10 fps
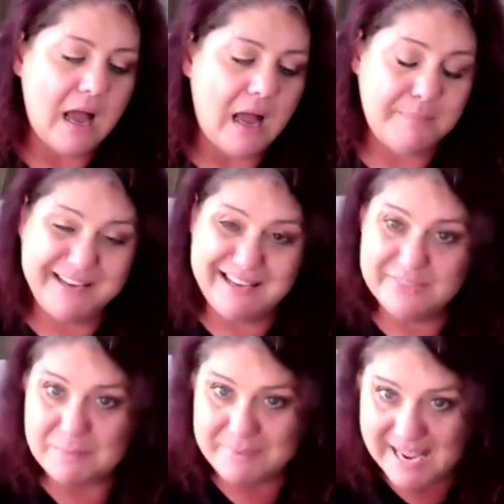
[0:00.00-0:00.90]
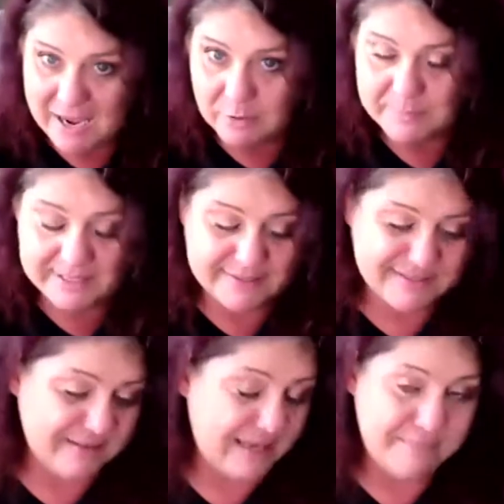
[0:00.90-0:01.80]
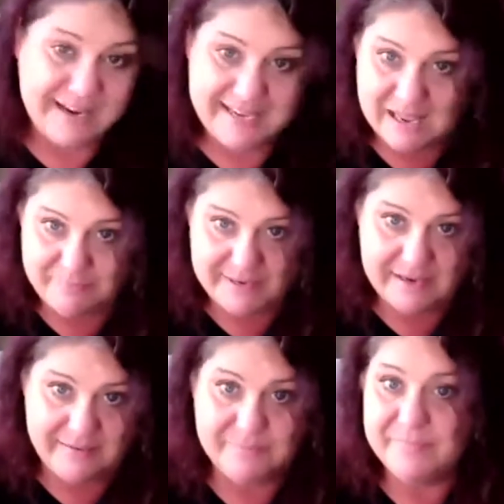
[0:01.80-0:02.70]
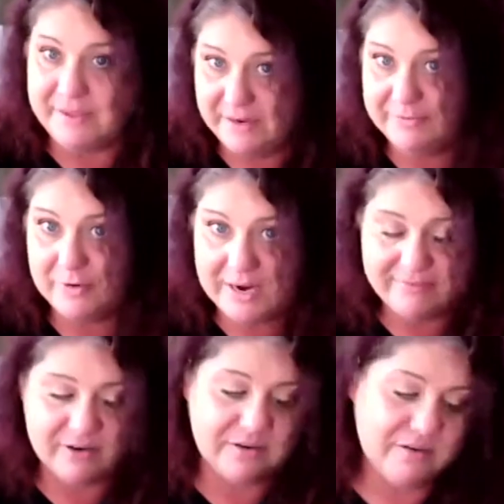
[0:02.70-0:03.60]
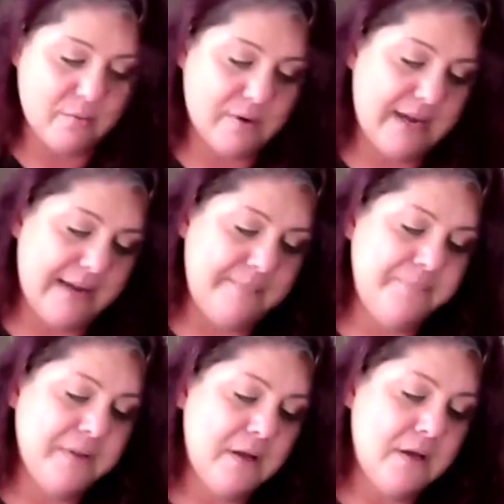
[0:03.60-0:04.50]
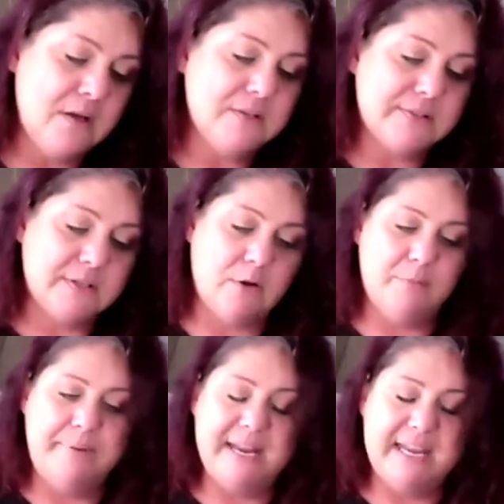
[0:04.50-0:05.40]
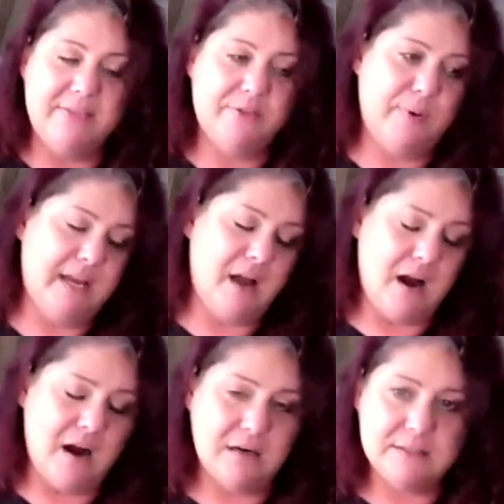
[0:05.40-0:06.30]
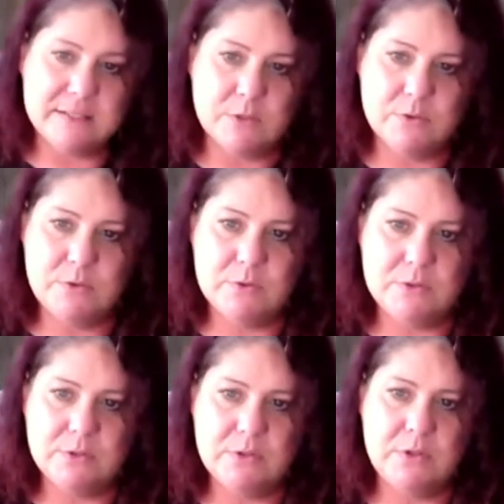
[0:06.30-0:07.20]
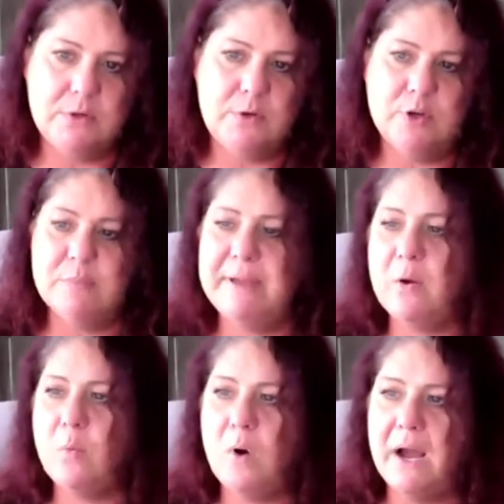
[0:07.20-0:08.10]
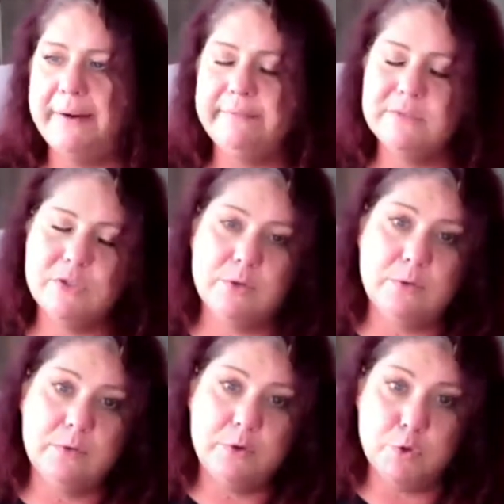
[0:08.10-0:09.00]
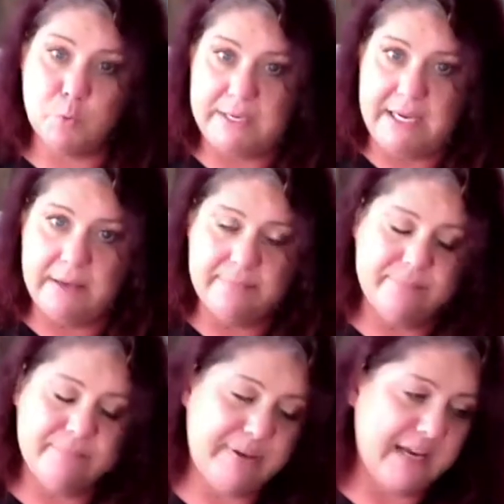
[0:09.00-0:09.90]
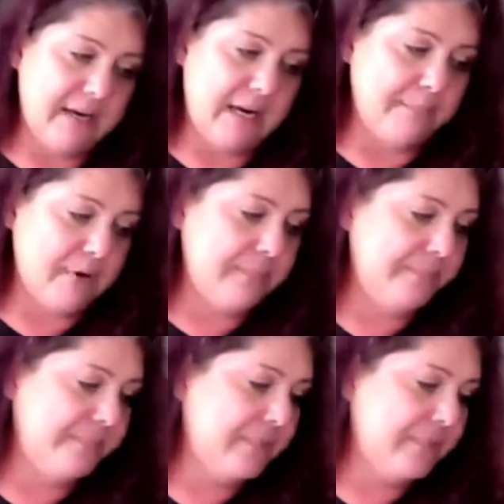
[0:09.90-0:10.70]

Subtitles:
But get them now because they may not be here forever, okay? So picking 3 cards, you can pick 1, 2, 3, pick a number.